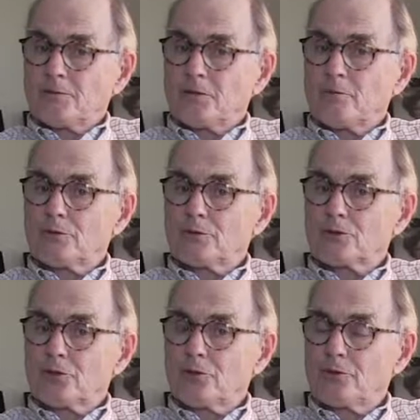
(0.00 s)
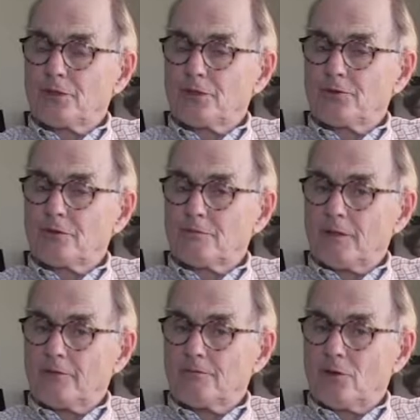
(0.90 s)
she was a school teacher, and
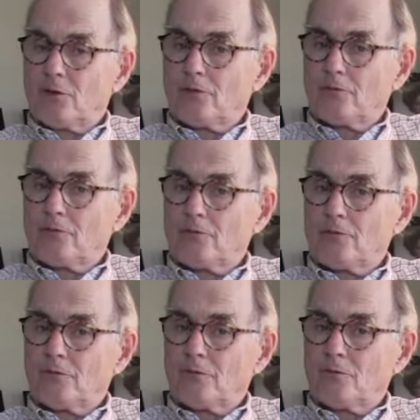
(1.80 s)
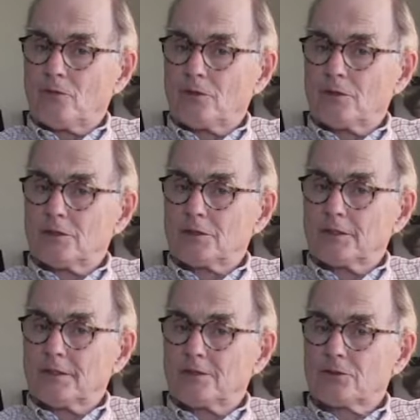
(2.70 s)
my father was
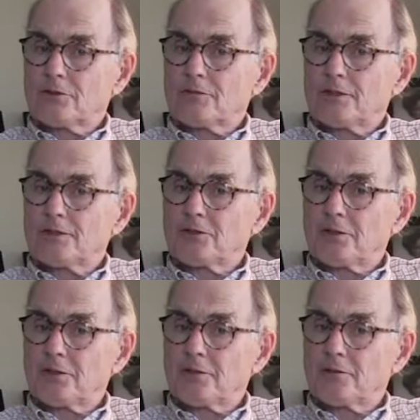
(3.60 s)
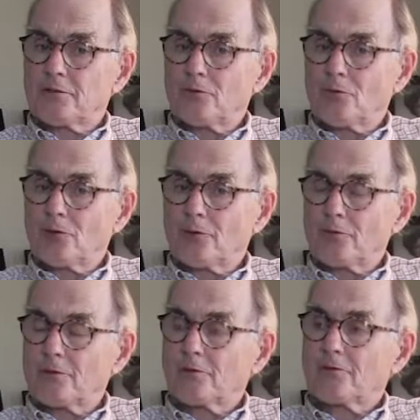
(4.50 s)
a civil engineer who
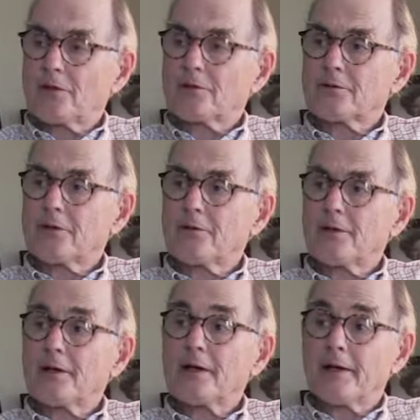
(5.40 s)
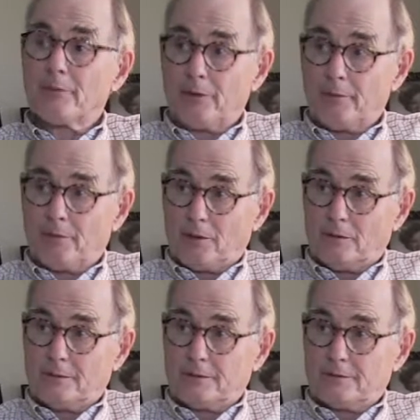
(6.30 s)
worked with the South Carolina Highway
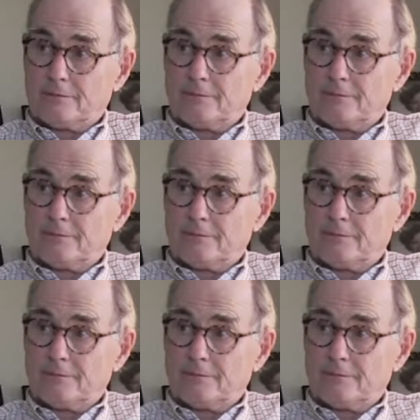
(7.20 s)
Department,